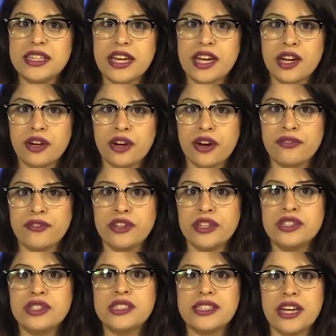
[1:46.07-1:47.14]

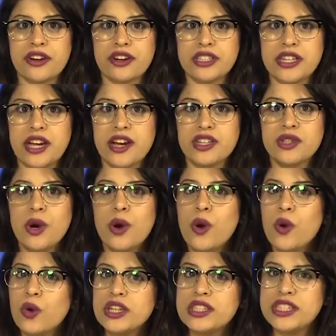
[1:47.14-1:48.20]
caregivers, secretaries,
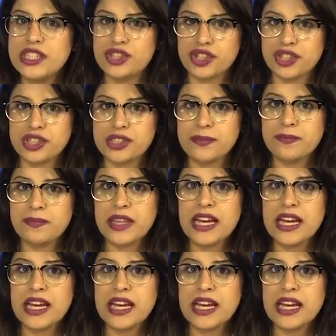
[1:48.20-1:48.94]
or teachers.